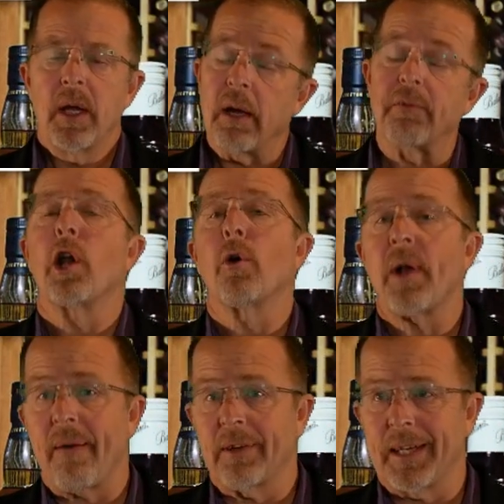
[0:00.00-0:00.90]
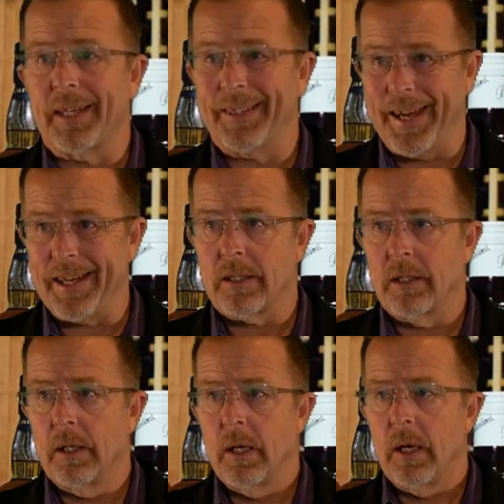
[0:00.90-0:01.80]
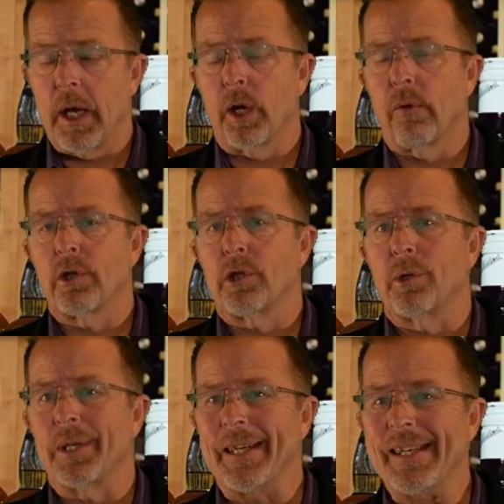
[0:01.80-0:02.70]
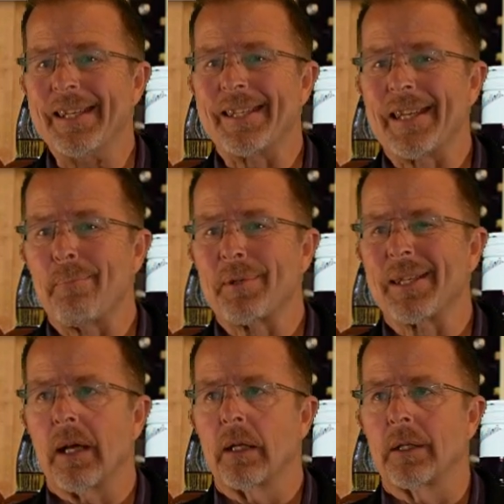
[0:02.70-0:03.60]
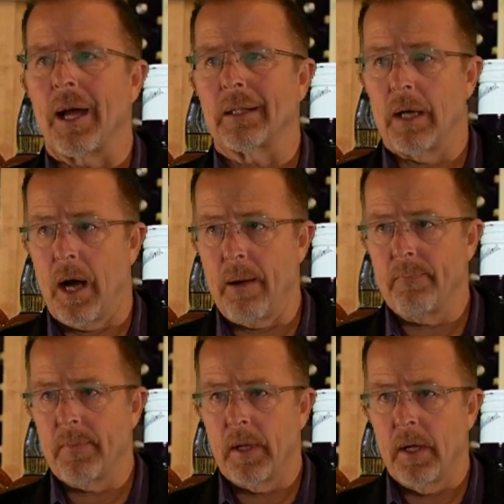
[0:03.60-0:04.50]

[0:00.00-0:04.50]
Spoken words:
If you don't have a kit yet, head over to esips.com